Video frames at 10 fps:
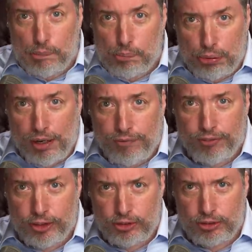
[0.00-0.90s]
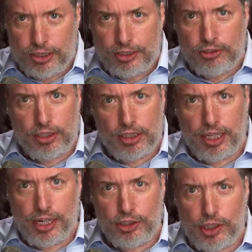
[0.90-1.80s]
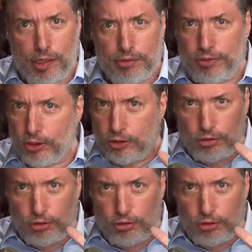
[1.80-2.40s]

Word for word: preface to the King James Version.